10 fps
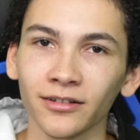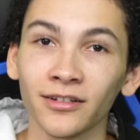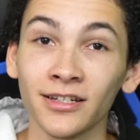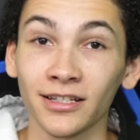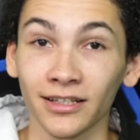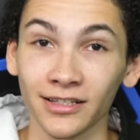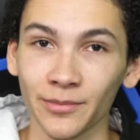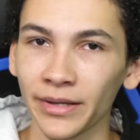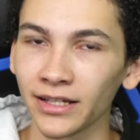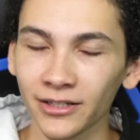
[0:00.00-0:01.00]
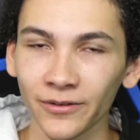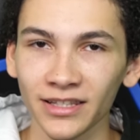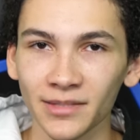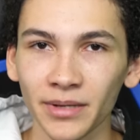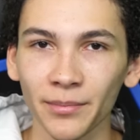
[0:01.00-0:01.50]
And it's a pain
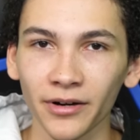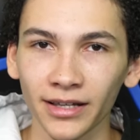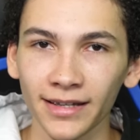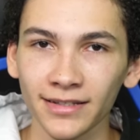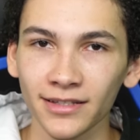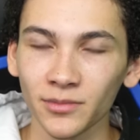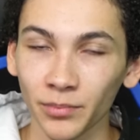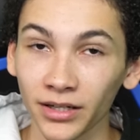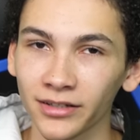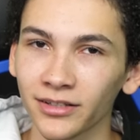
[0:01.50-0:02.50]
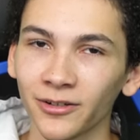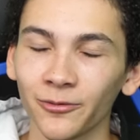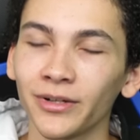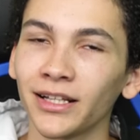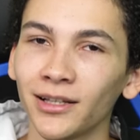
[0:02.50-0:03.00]
doing these PayPal cases, but
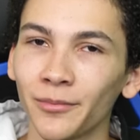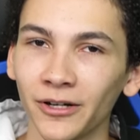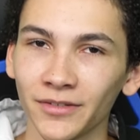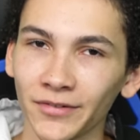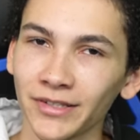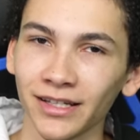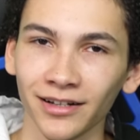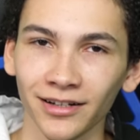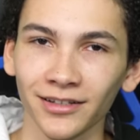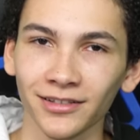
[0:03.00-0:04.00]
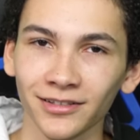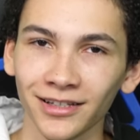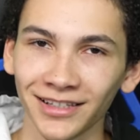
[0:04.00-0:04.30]
winning them always feels kind of nice.